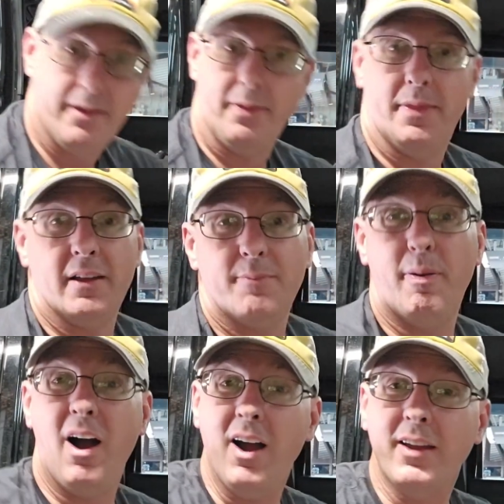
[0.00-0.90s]
This
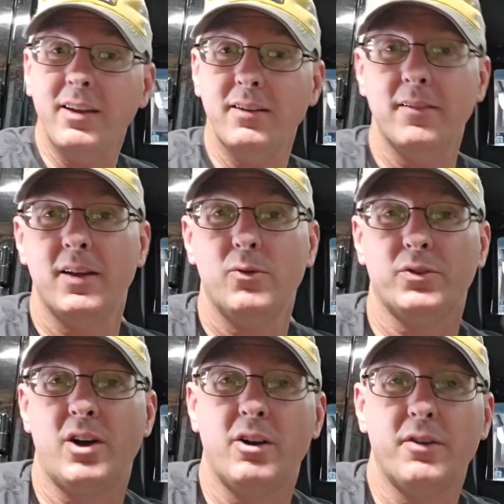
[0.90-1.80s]
pocket
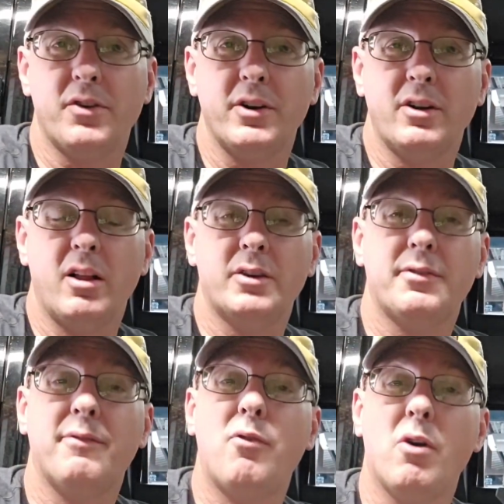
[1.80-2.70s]
was $130
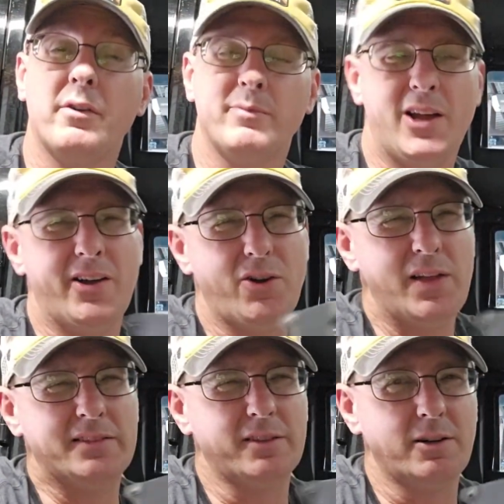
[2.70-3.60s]
for 4 of them. Now I know
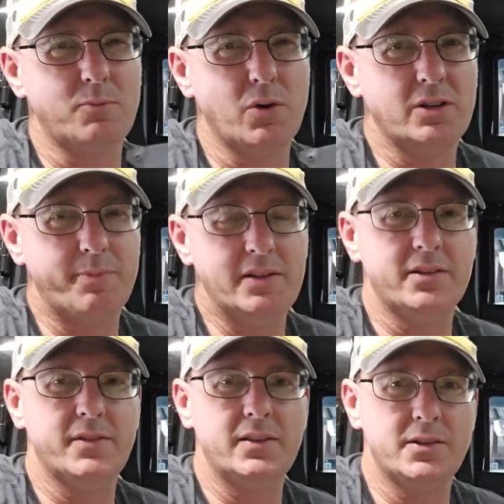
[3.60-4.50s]
that's a little more
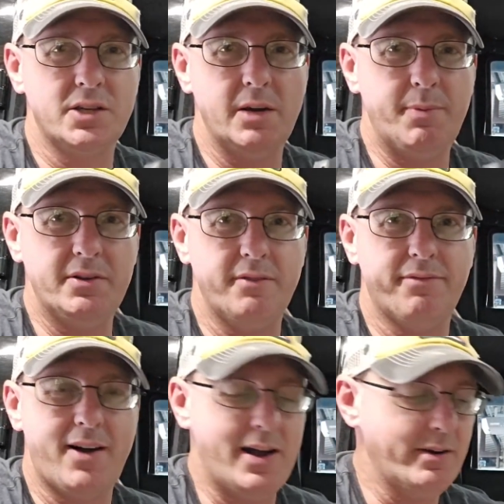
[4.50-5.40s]
expensive than the cheapies you
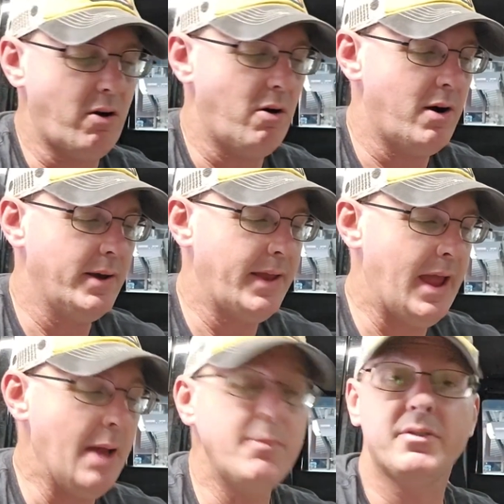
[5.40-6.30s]
find on
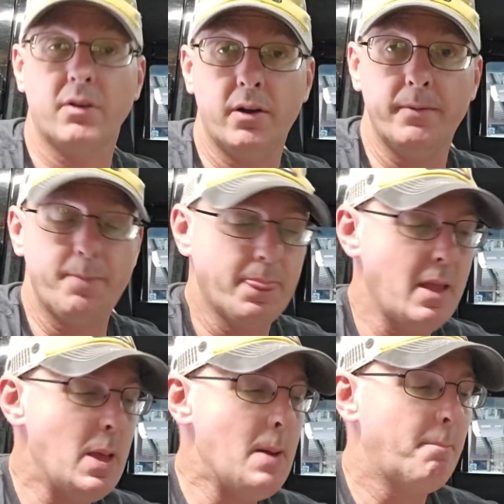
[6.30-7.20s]
Amazon,
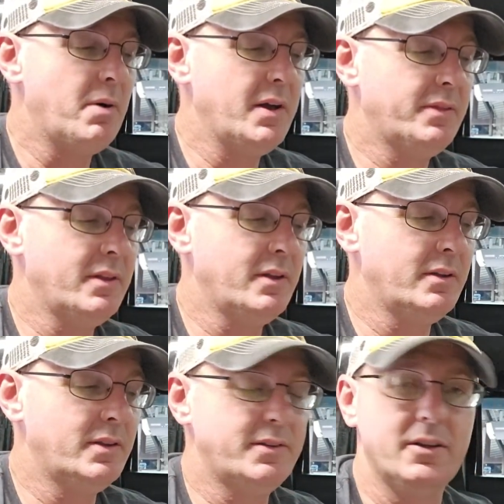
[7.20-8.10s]
but the
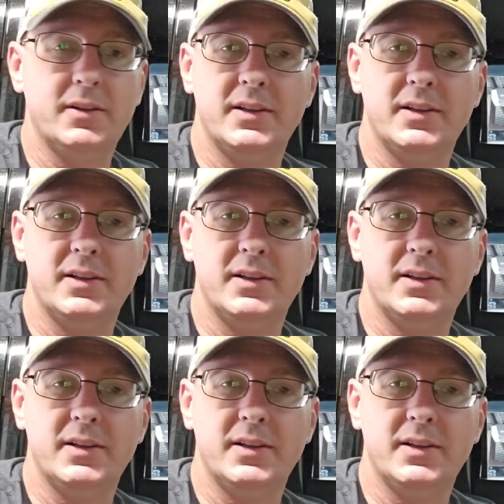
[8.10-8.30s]
deal